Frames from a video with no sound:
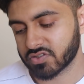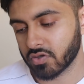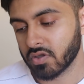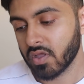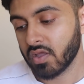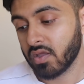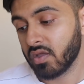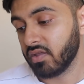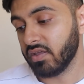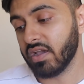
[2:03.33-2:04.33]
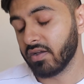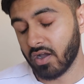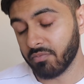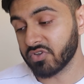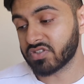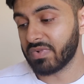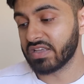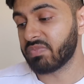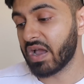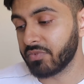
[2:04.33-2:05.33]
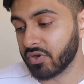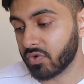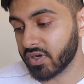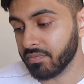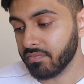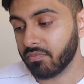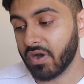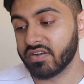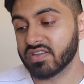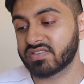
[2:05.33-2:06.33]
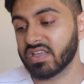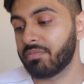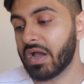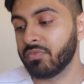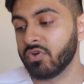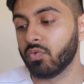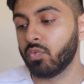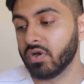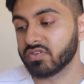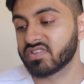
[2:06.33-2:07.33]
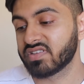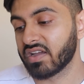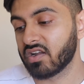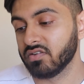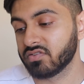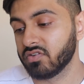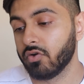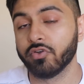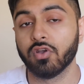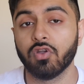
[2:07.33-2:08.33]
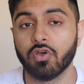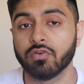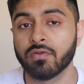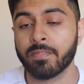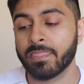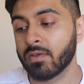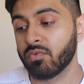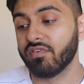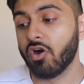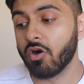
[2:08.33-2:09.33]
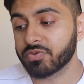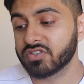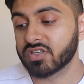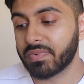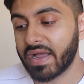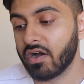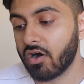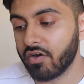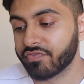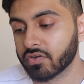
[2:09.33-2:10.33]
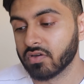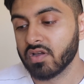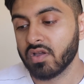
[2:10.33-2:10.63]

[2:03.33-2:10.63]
So yeah, I'm not surprised Bayern Munich want him, but it does say Bayern Munich want to sign Callum Hudson-Odoi on a loan with an option to buy after.